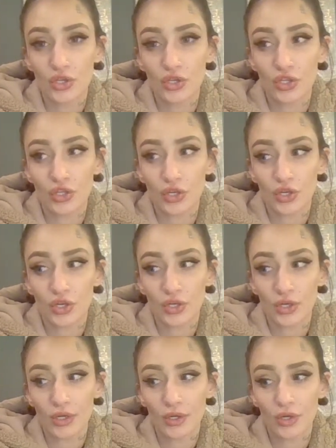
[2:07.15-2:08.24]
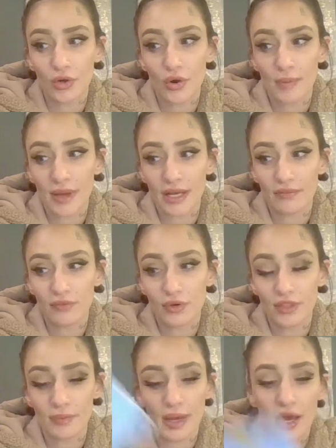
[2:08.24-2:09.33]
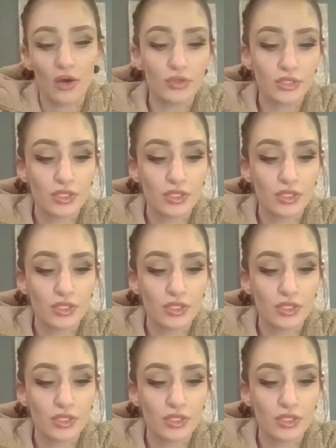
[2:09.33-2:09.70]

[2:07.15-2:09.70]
you're going back and forth about.